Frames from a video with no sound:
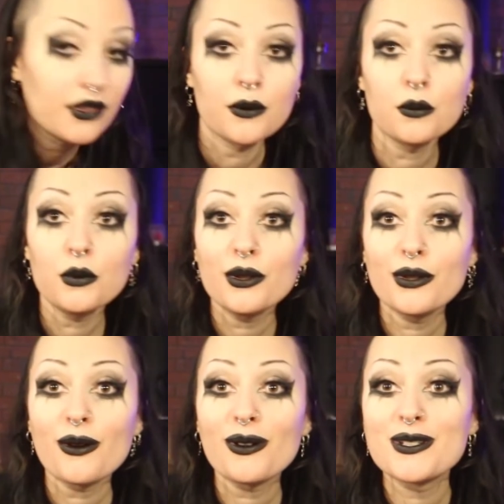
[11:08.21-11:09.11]
the
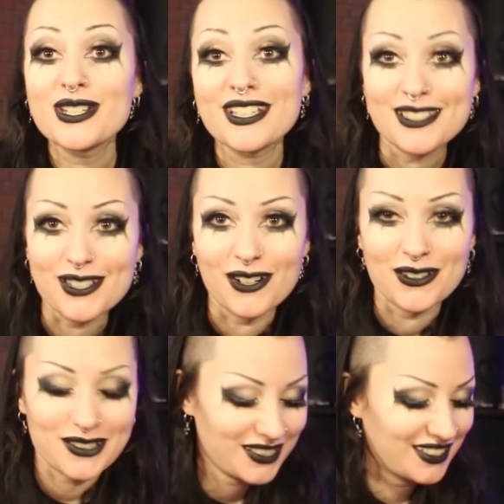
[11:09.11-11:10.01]
Moonology
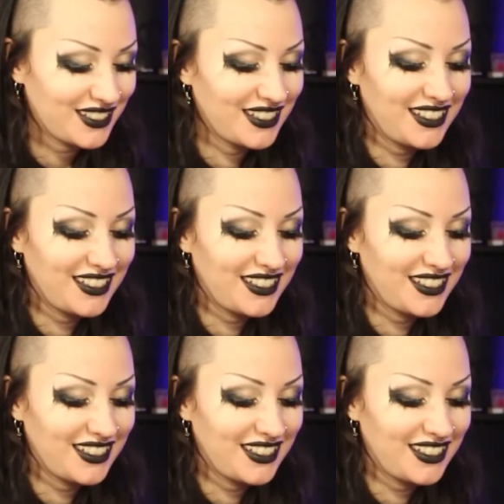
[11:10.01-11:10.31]
Socks